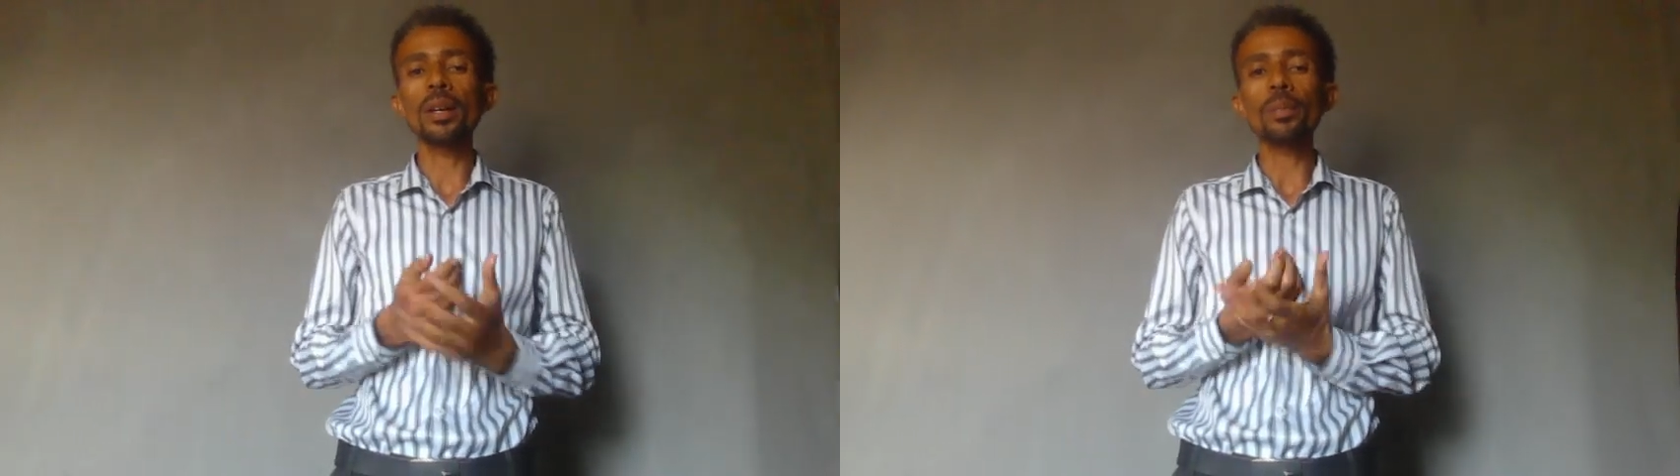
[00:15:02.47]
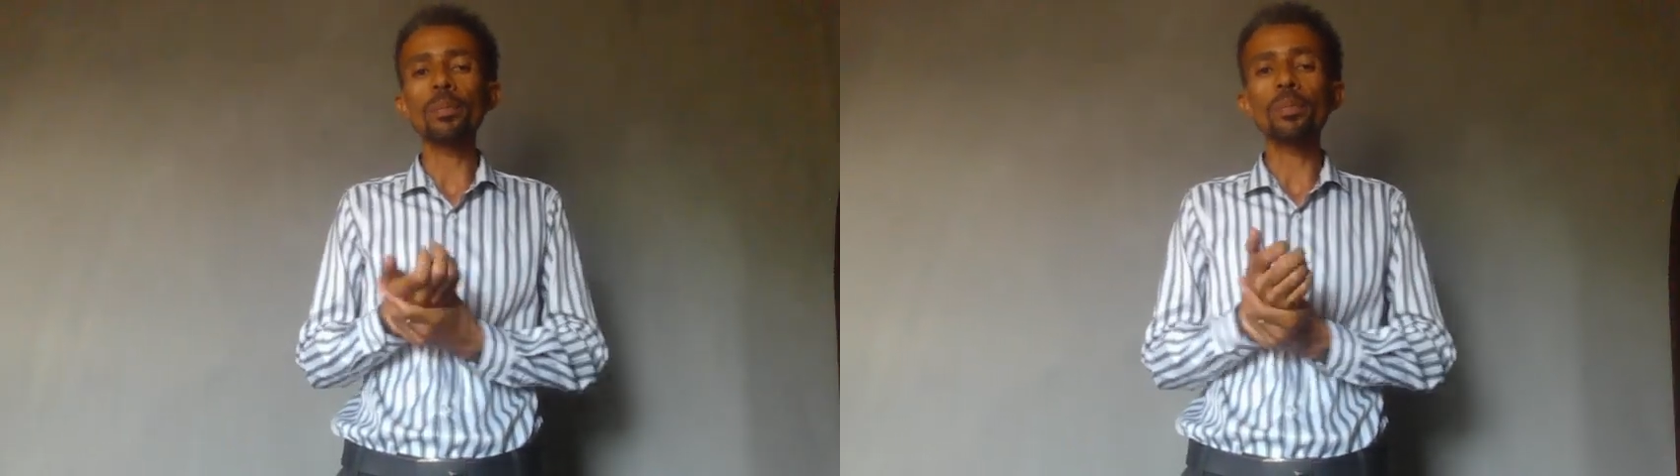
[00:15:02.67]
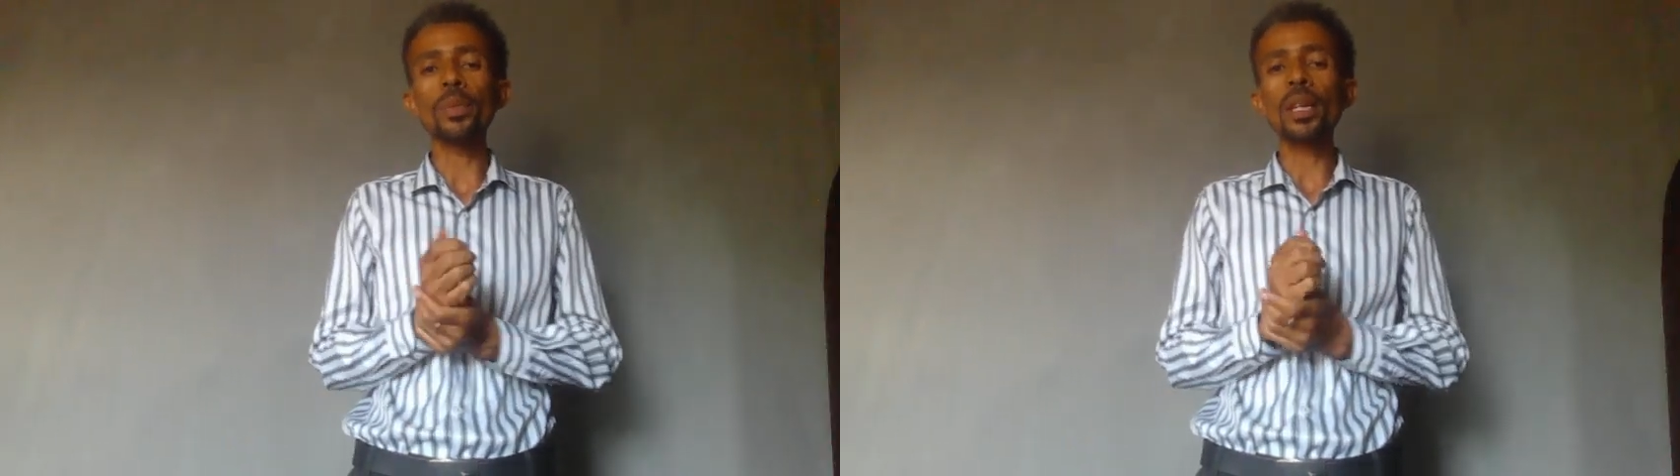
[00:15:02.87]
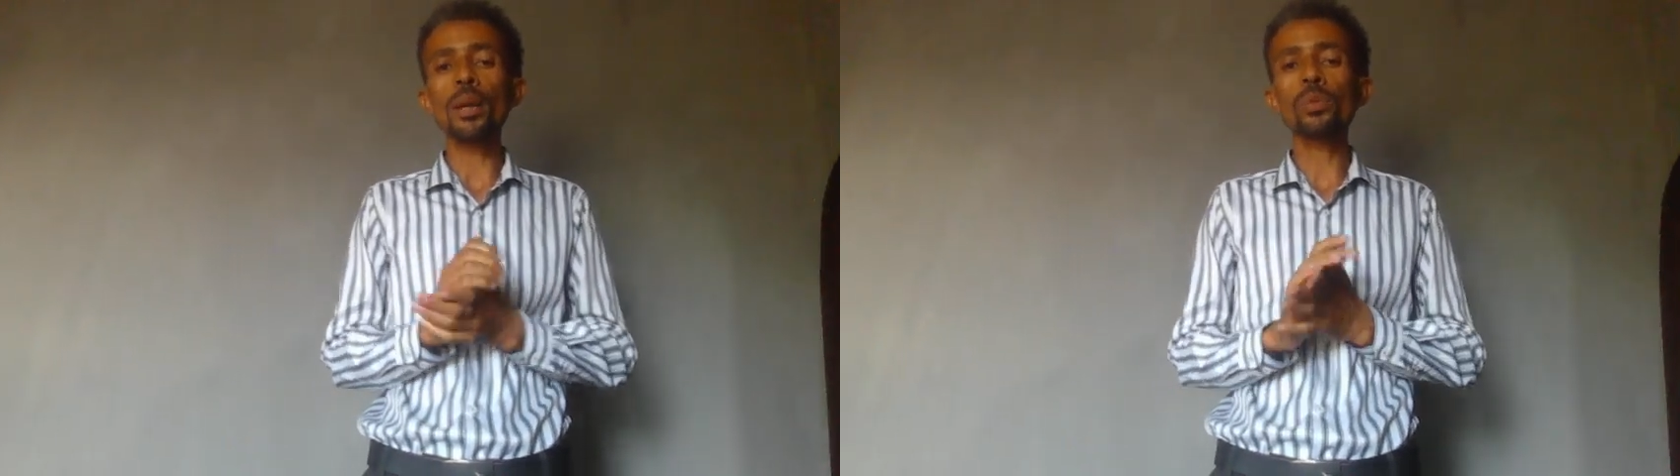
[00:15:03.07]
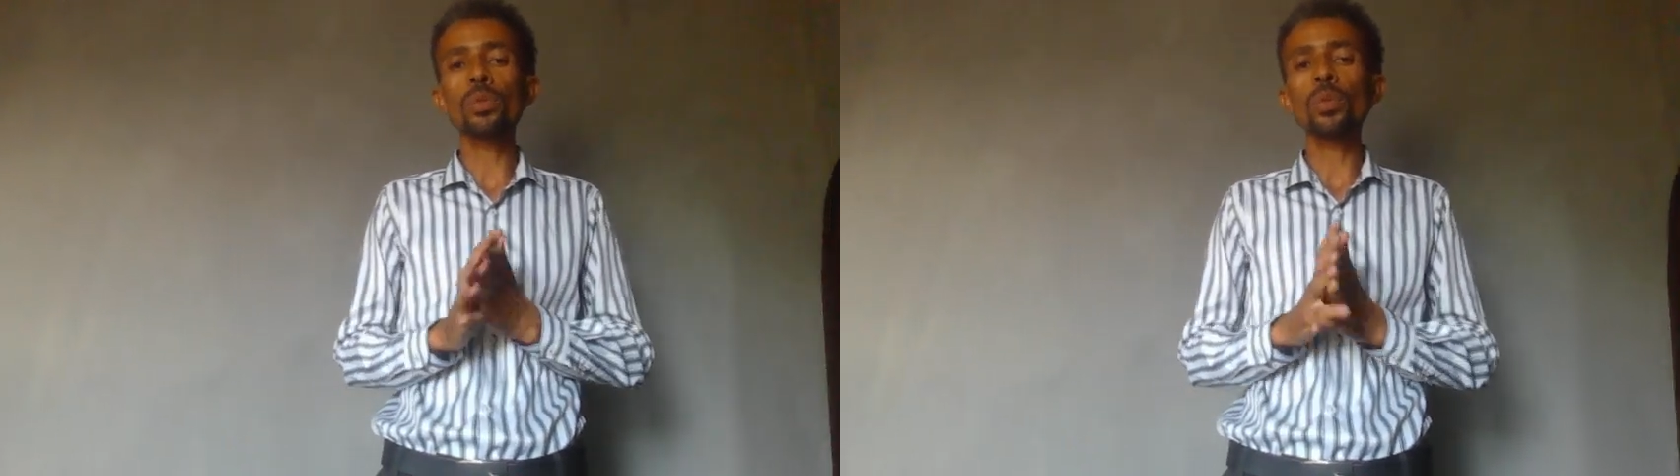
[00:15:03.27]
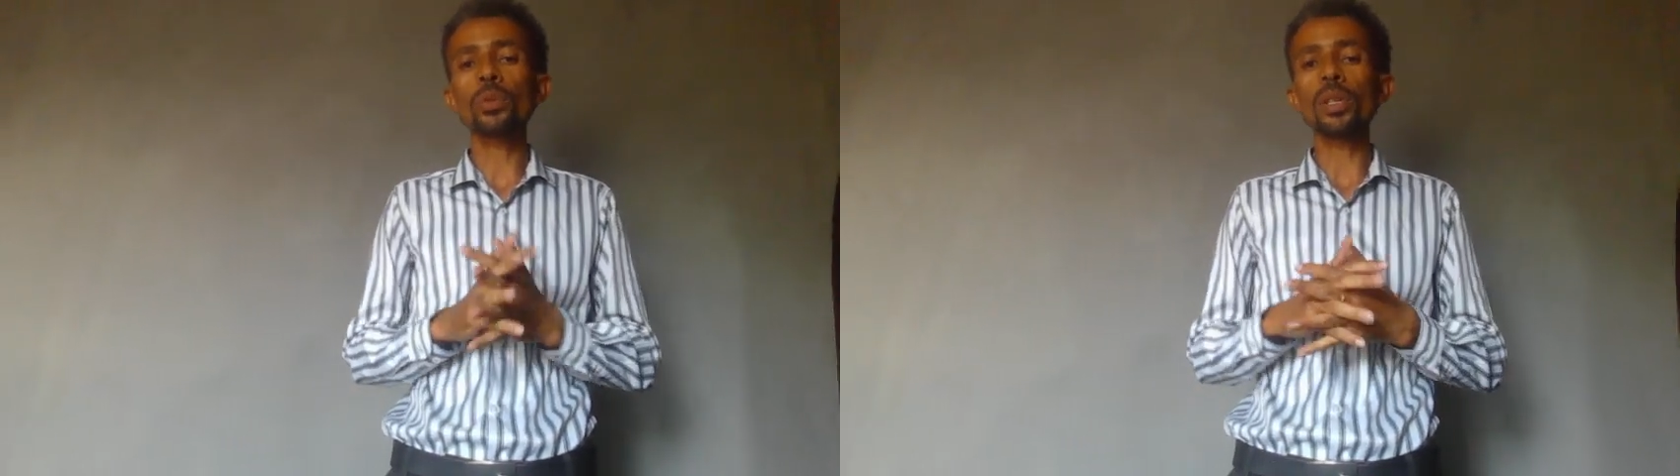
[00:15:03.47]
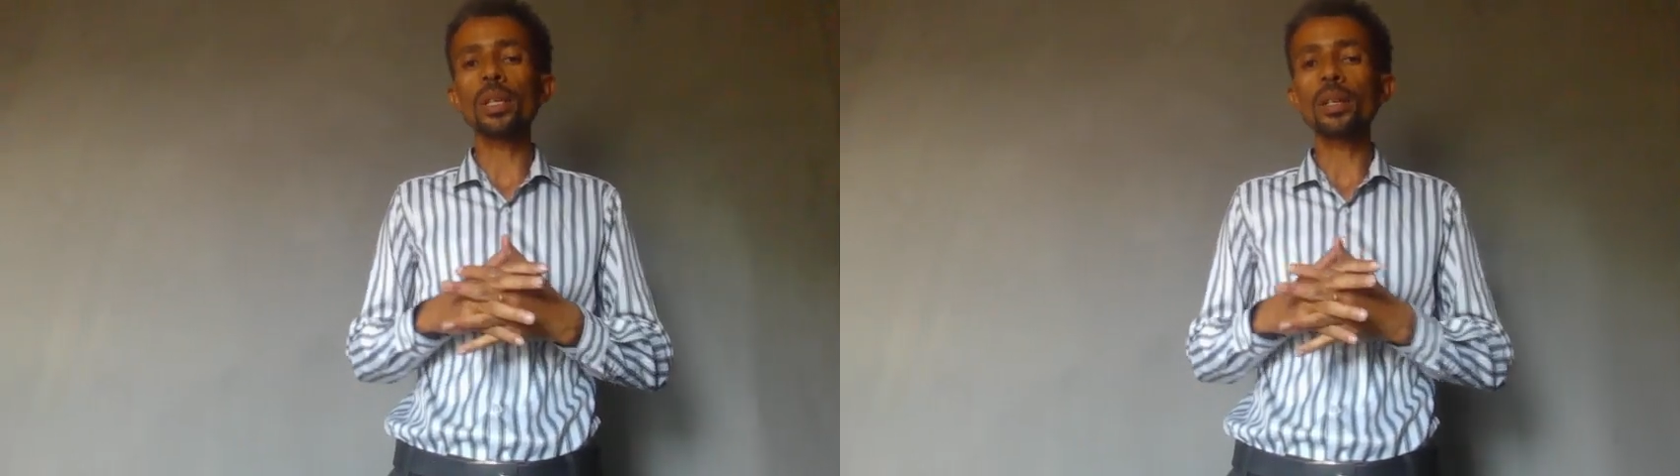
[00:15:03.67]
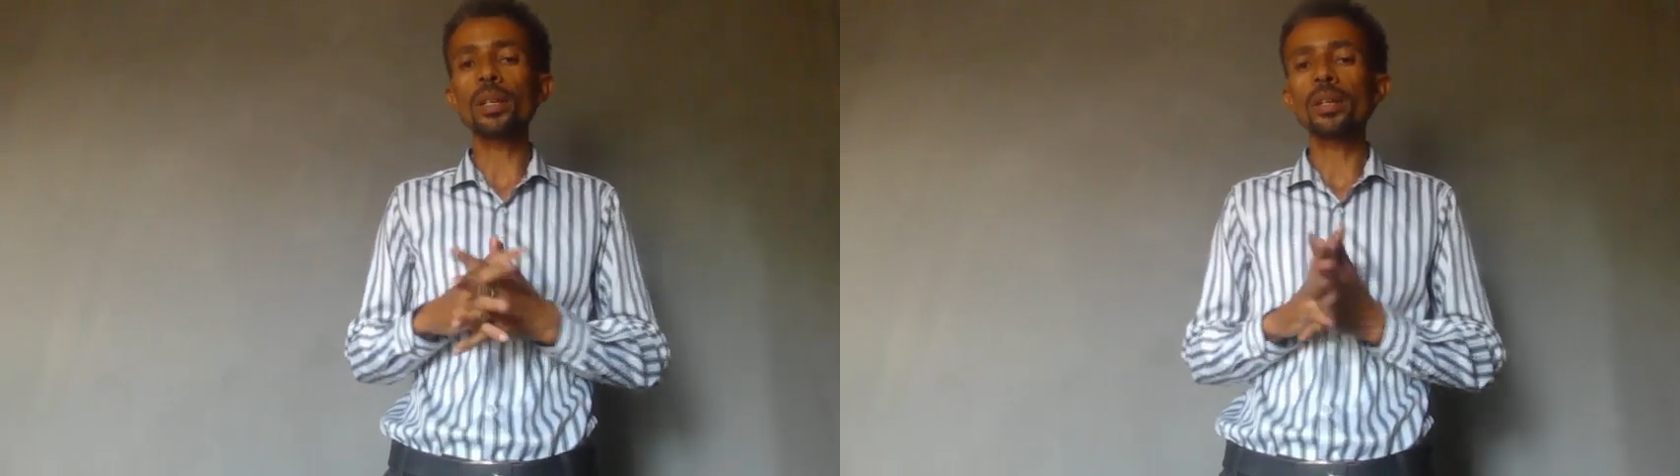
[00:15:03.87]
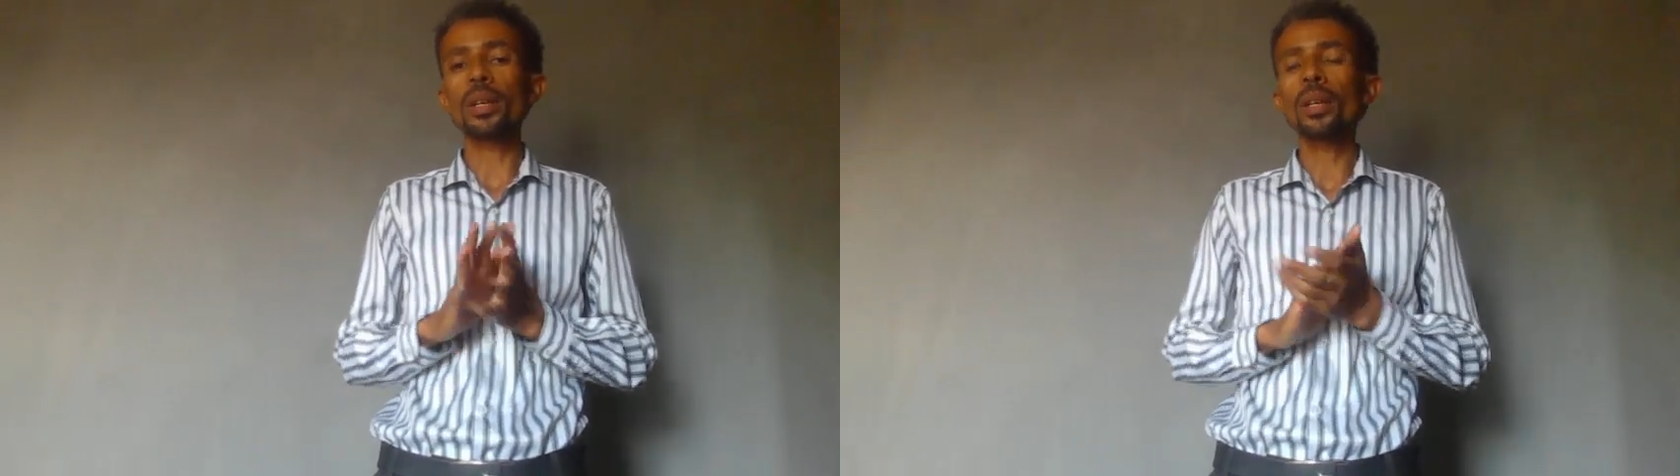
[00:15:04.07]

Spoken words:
mean absolute error,